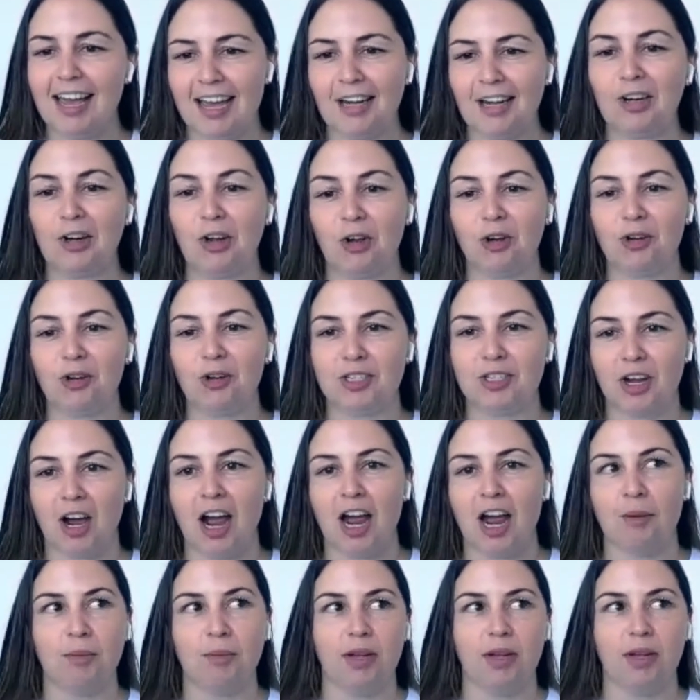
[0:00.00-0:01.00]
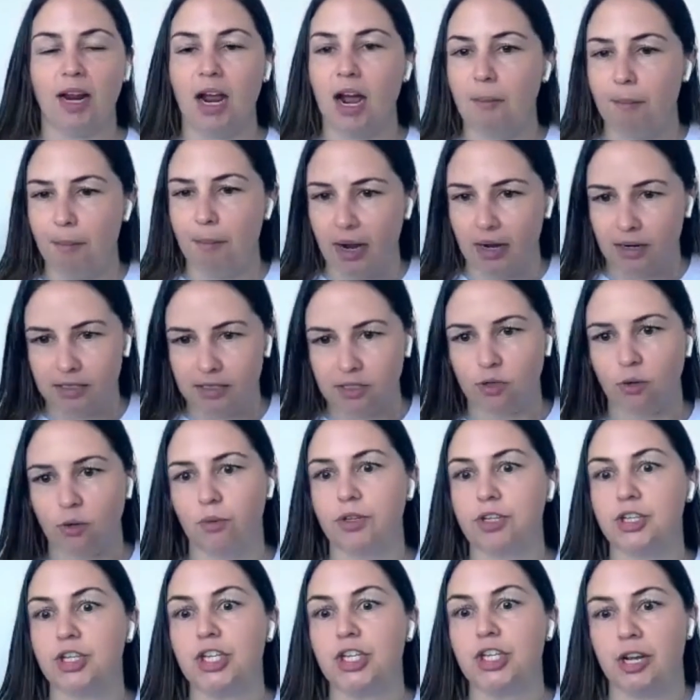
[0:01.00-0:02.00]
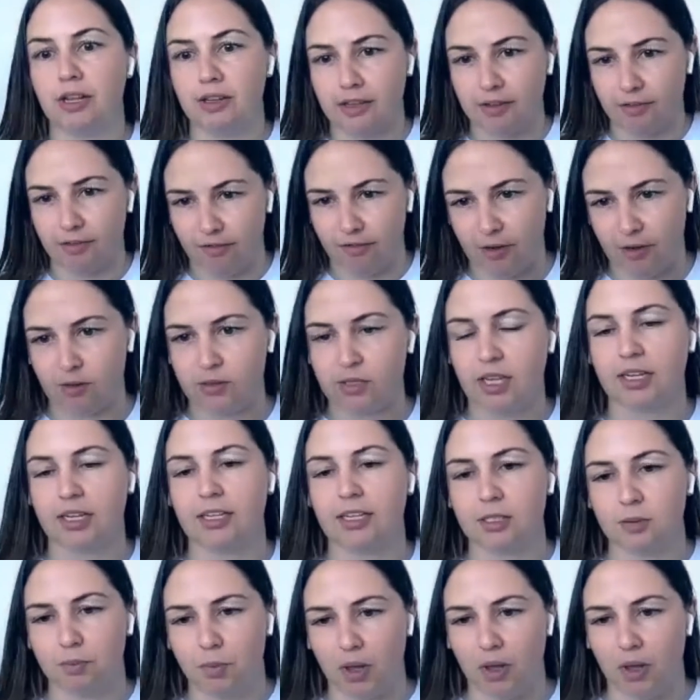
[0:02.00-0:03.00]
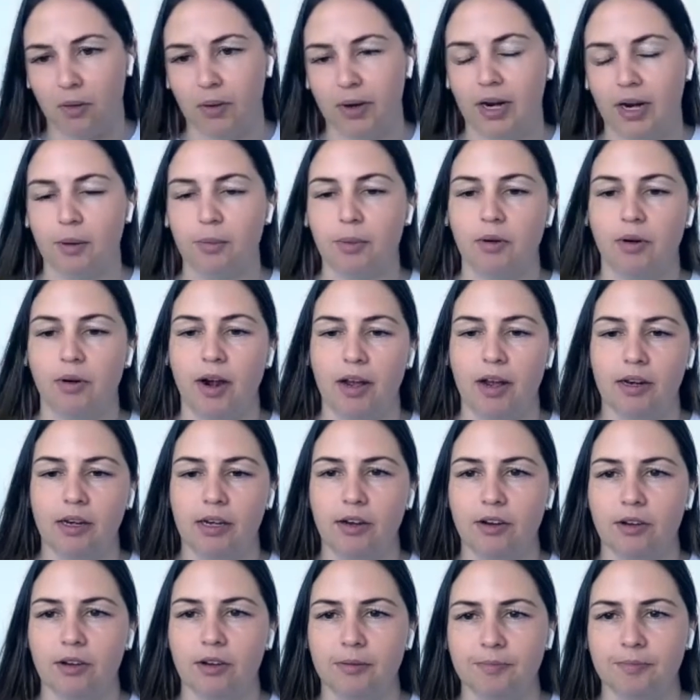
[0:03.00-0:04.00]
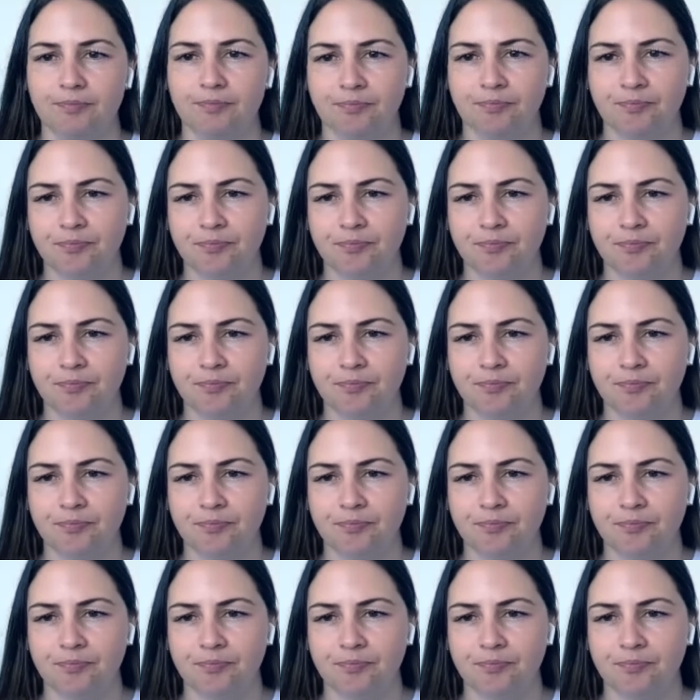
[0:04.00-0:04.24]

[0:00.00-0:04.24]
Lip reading: in good timing amongst all the shit that feels like it's blowing up around you.